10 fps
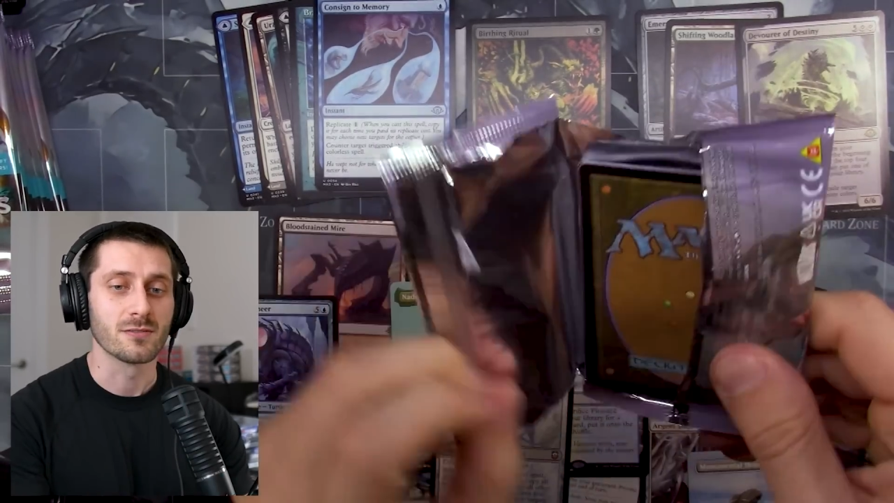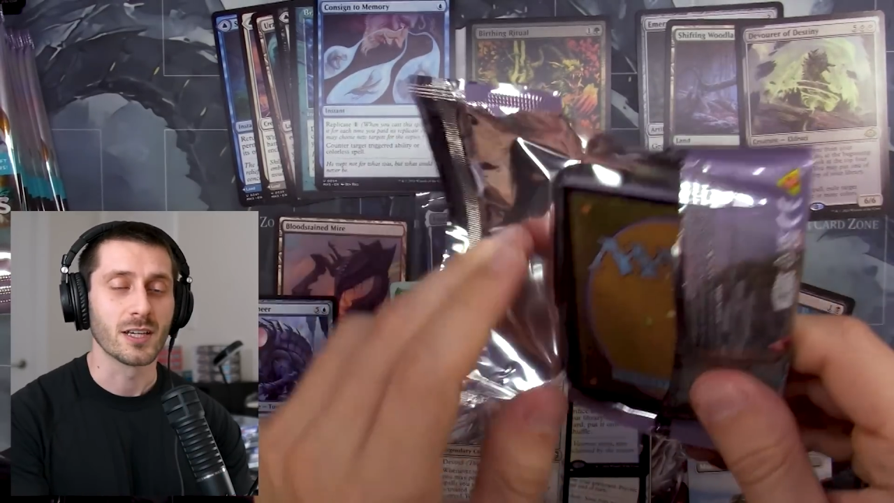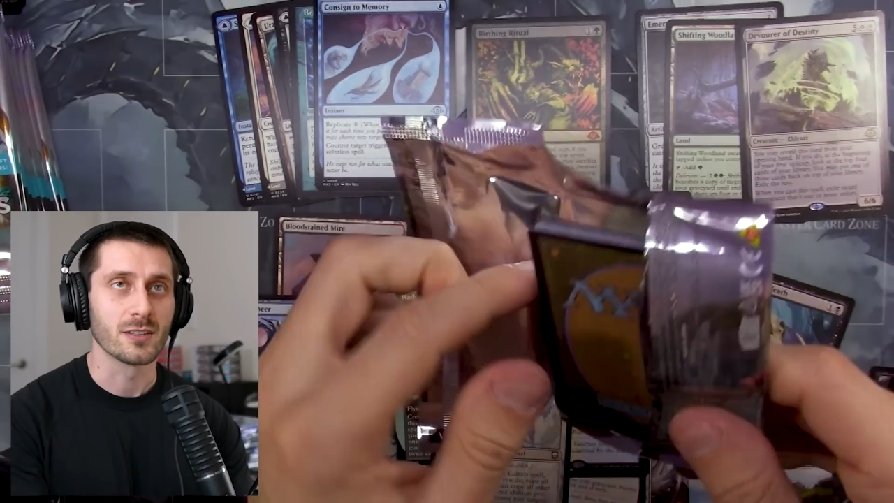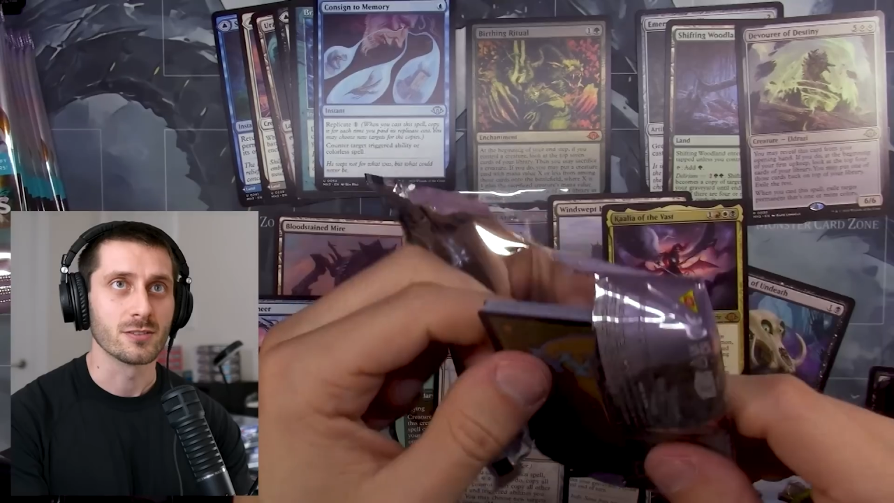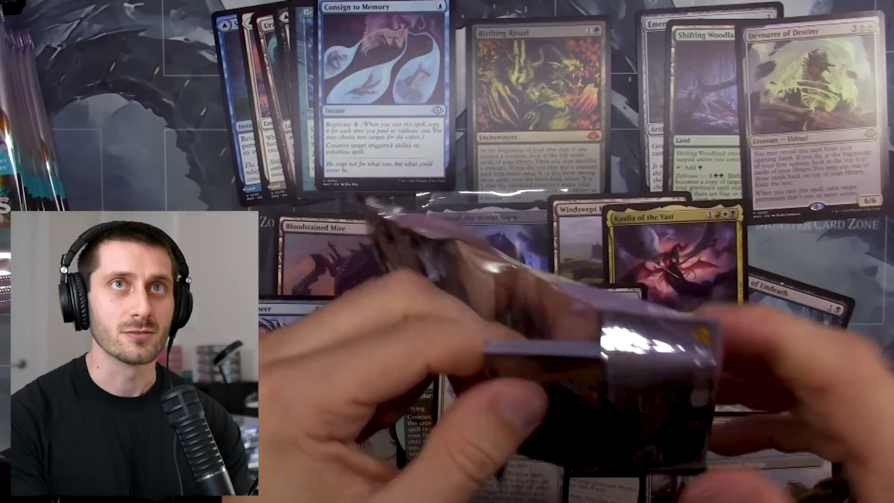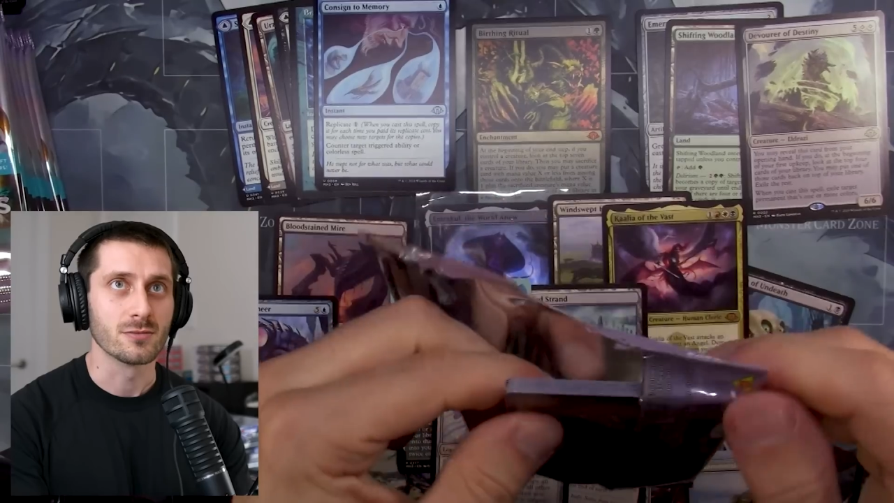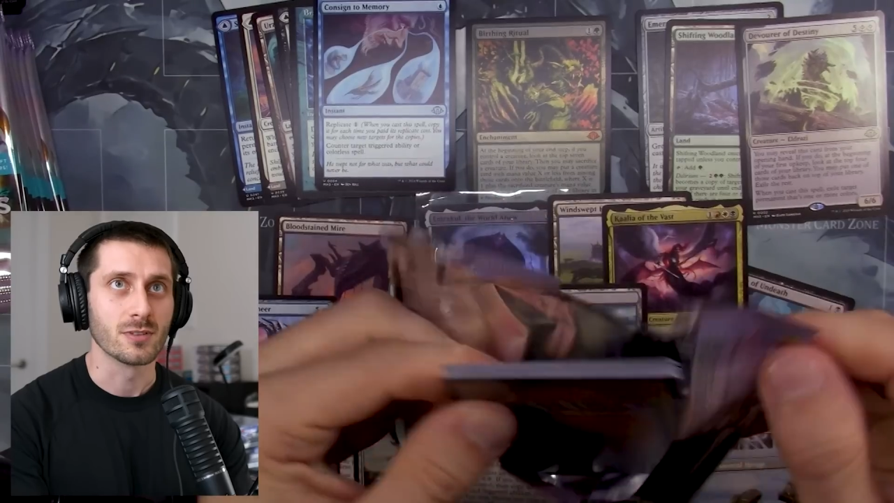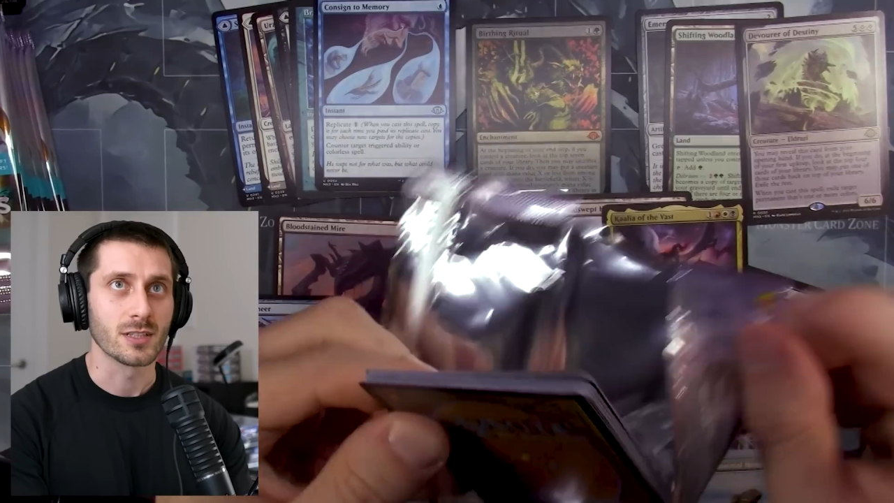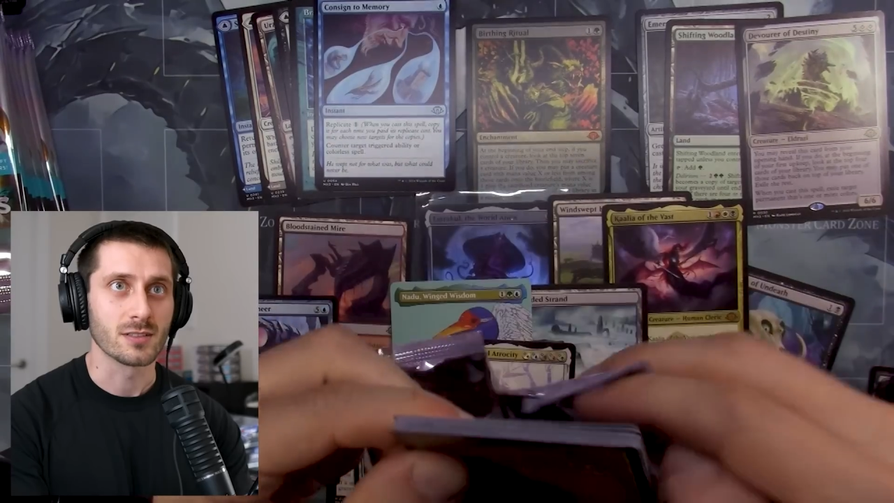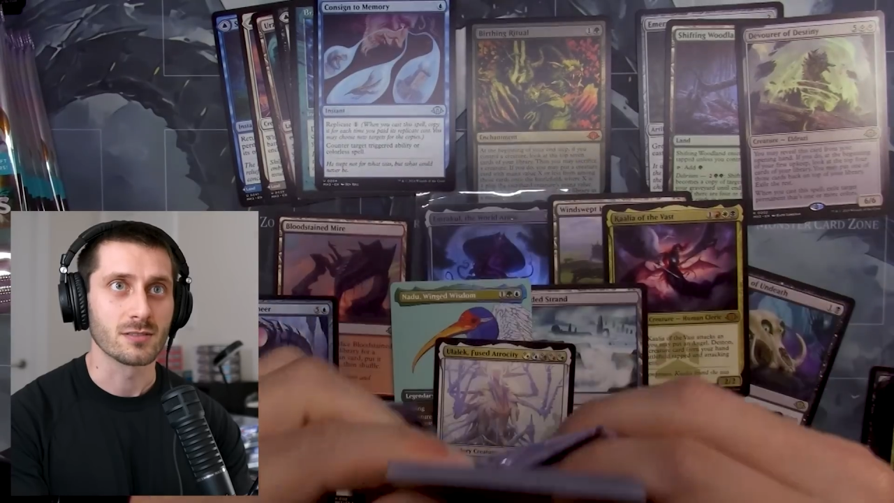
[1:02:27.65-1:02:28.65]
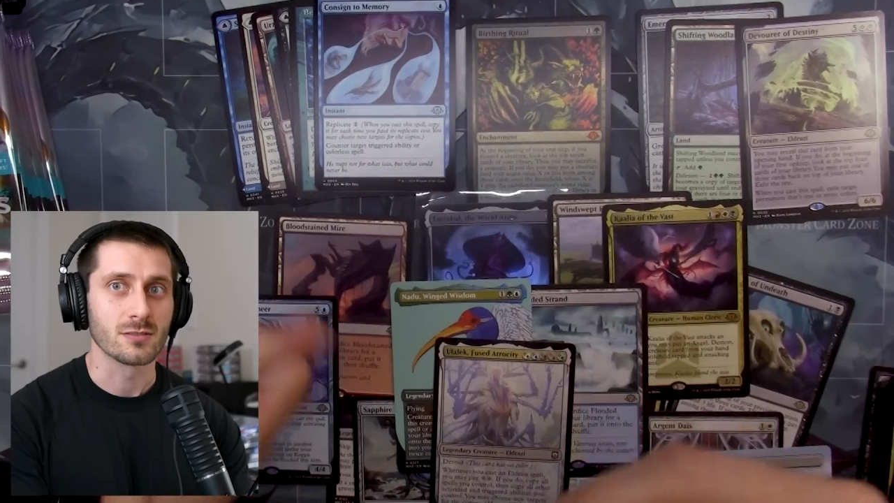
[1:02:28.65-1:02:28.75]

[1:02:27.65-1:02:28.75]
value, I guess,